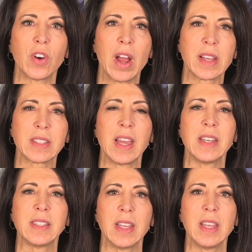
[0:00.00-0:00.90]

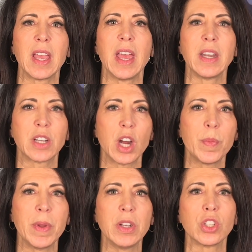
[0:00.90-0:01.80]
oxide, zinc, and
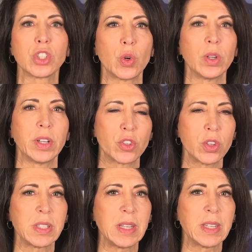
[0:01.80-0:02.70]
carbon to store
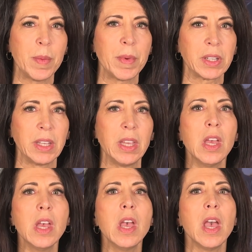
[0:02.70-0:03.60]
electricity chemically,
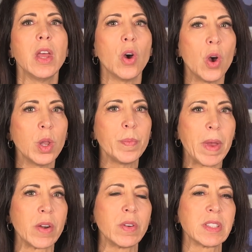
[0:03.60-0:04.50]
and all the
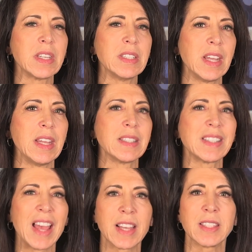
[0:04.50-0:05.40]
batteries contain
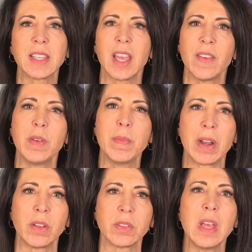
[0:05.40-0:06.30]
toxic heavy
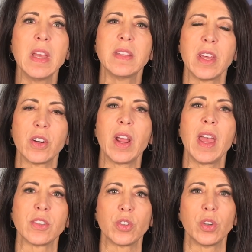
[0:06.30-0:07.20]
metals that are
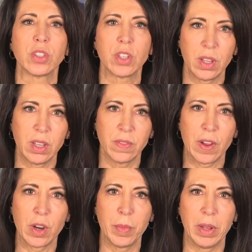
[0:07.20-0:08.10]
hazardous to the
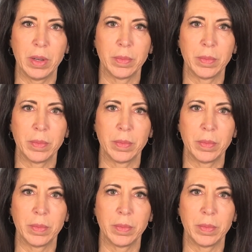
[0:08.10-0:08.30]
environment.